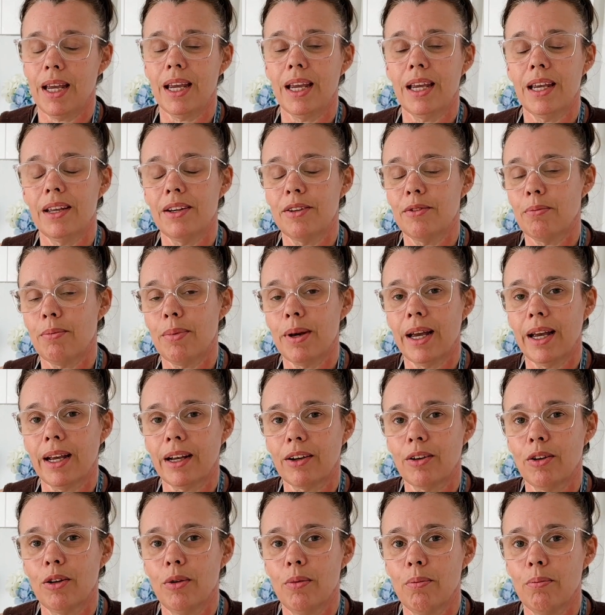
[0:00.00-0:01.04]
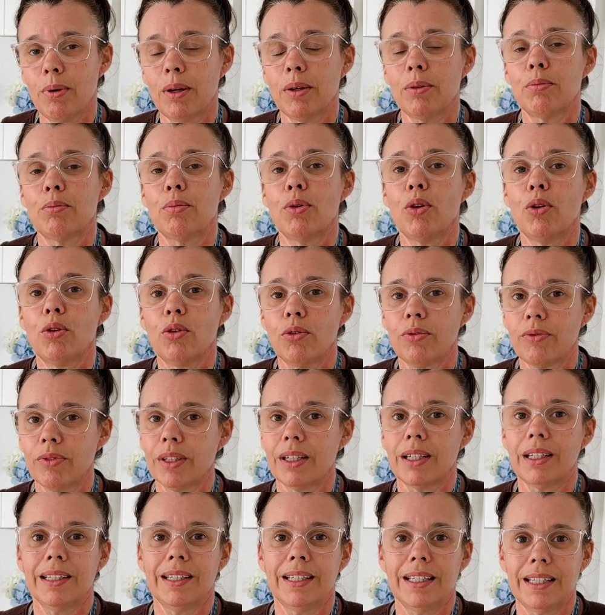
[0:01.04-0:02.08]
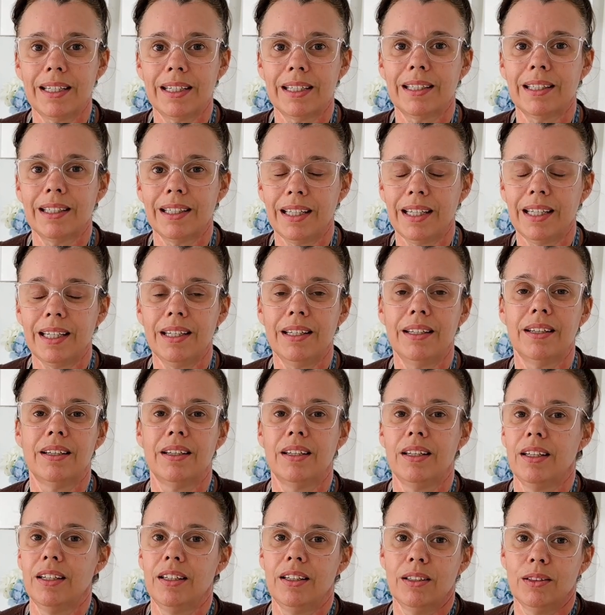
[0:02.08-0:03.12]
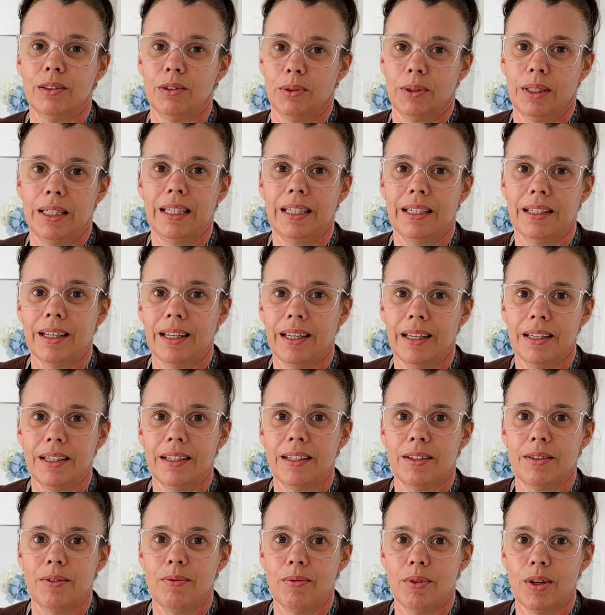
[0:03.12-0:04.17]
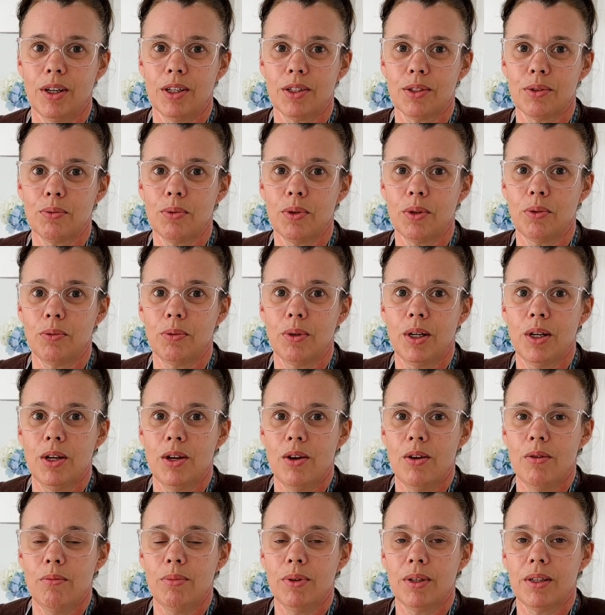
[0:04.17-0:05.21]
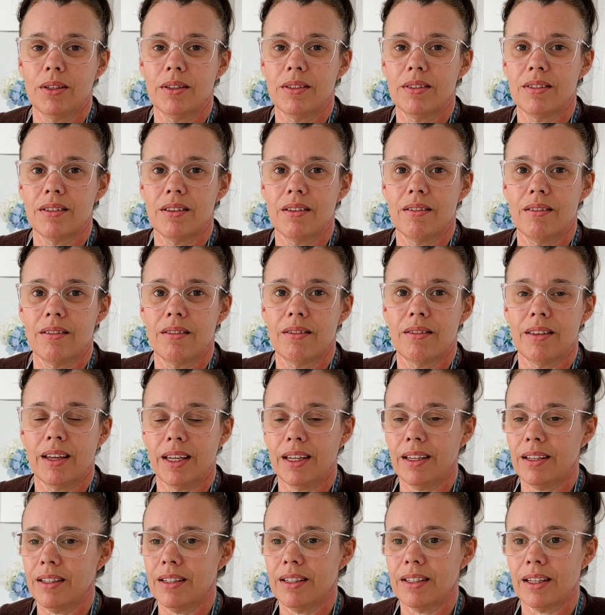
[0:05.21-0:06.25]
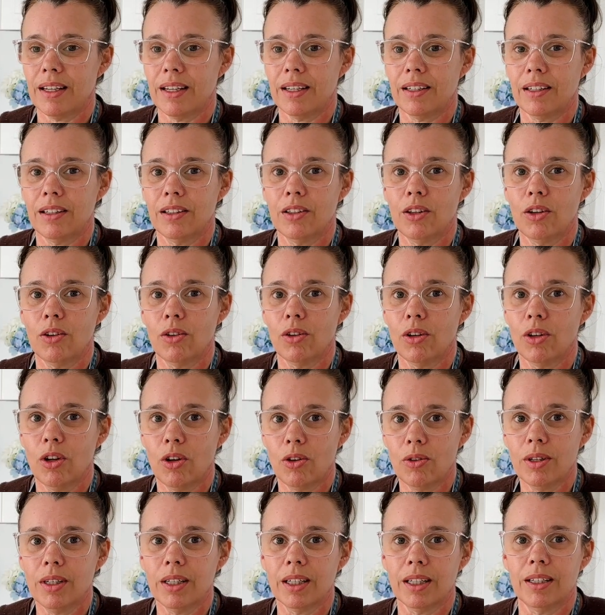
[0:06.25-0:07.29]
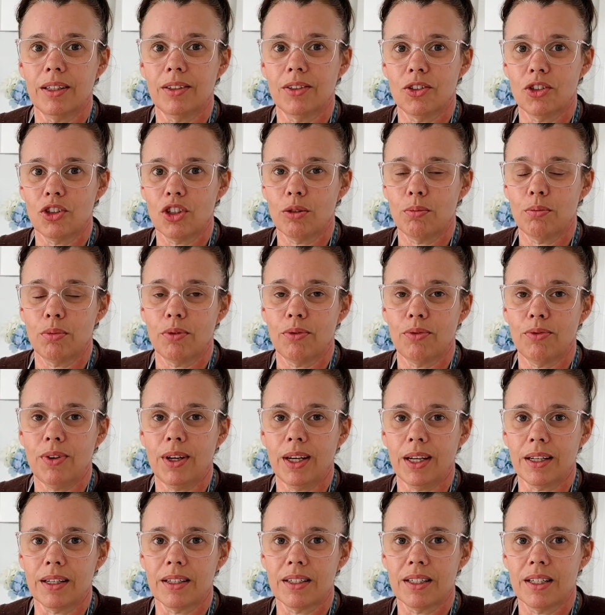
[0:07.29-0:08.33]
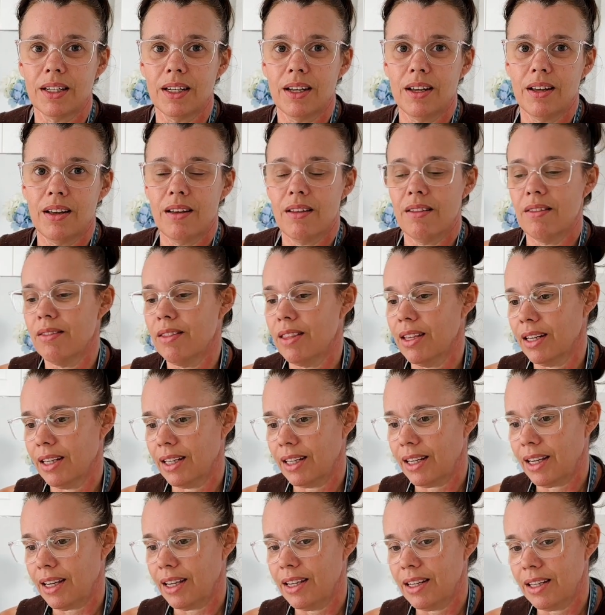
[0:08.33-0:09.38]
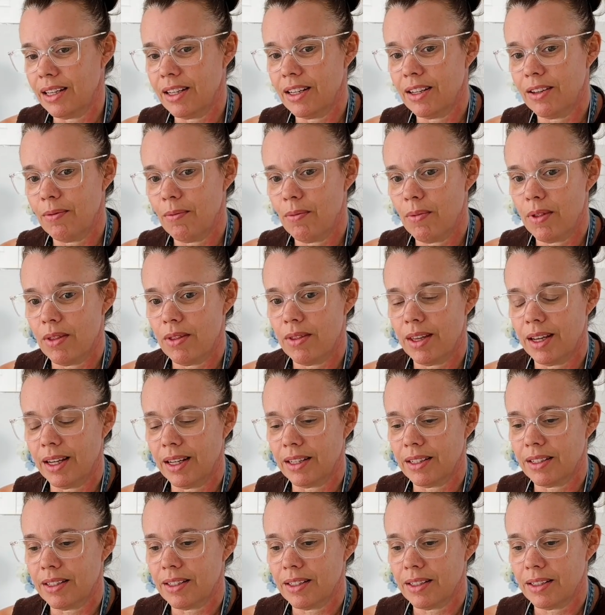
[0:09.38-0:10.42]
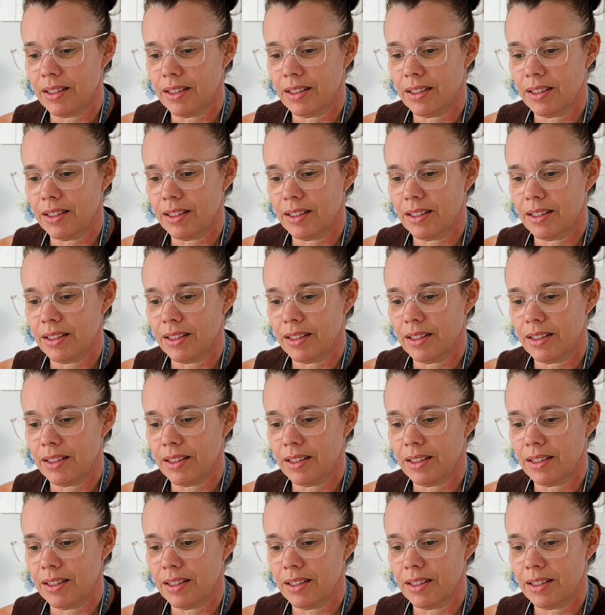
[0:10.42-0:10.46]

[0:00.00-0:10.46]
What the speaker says: pared back but perfectly clean looking cake as well, because they can take a lot longer to perfect than a cake that